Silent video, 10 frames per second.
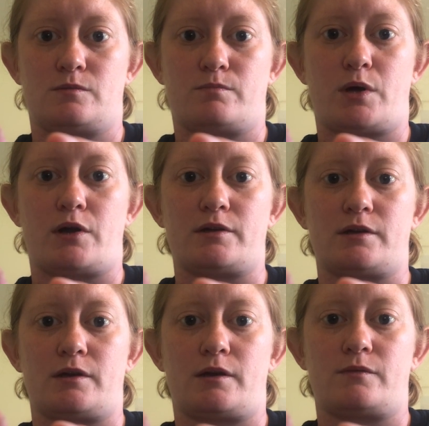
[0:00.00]
part
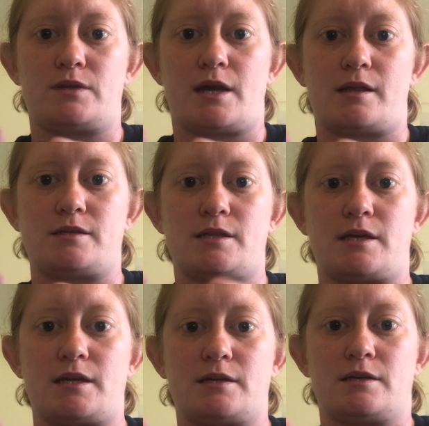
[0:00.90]
of the LED
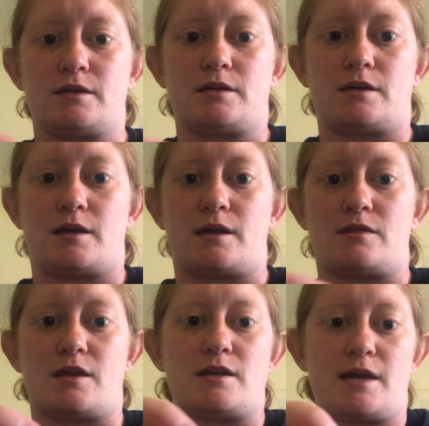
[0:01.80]
light,
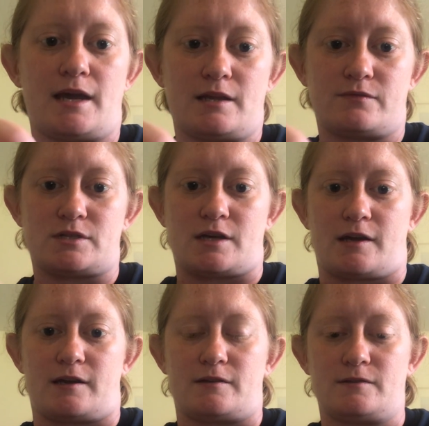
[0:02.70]
and the negative
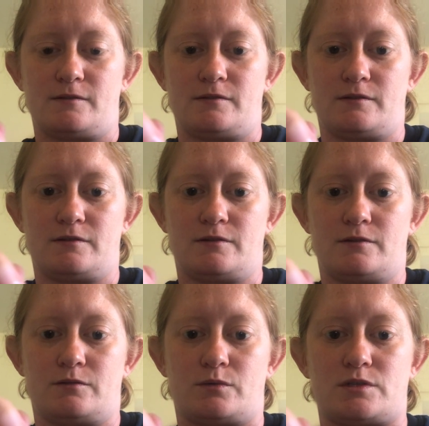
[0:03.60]
side,
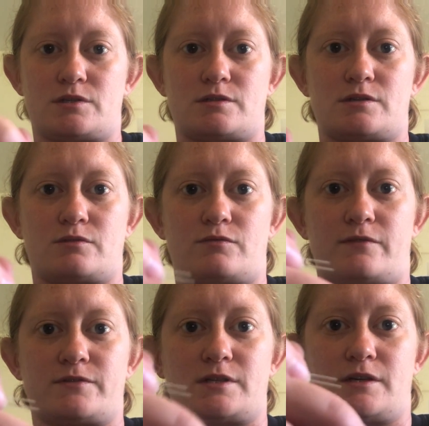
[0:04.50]
which is this
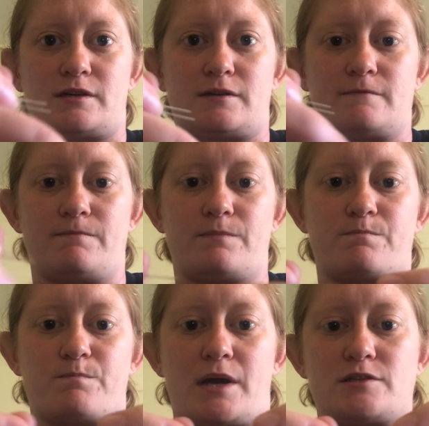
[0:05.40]
rough side,
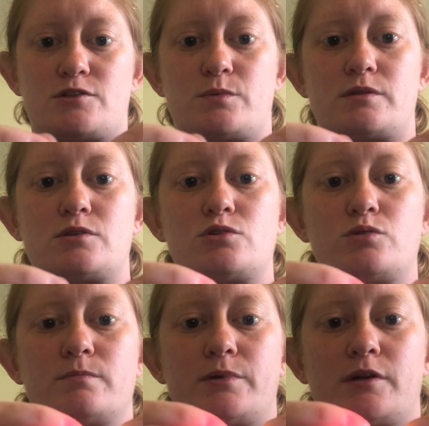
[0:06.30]
matches with the
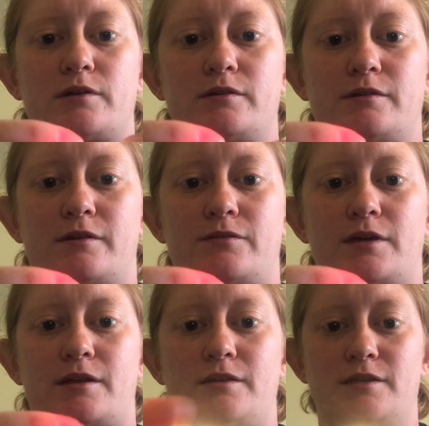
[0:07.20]
short part of the
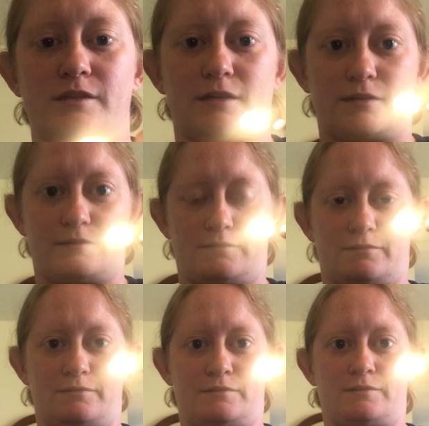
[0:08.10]
LED light.
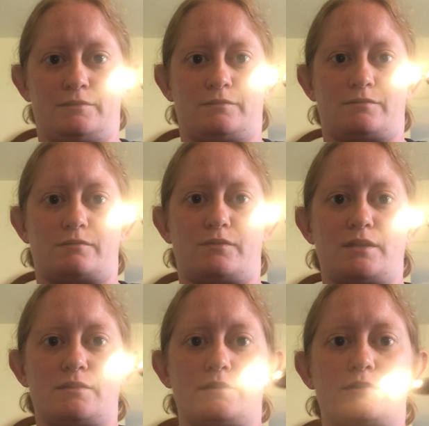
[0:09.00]
All right,
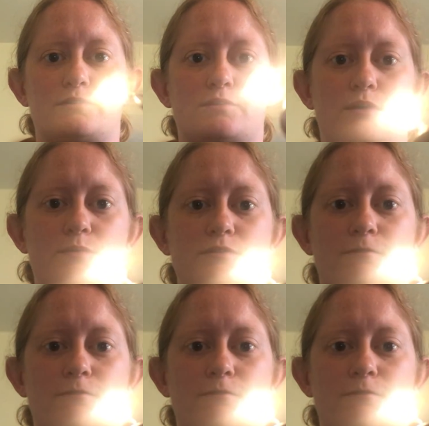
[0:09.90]
so that was the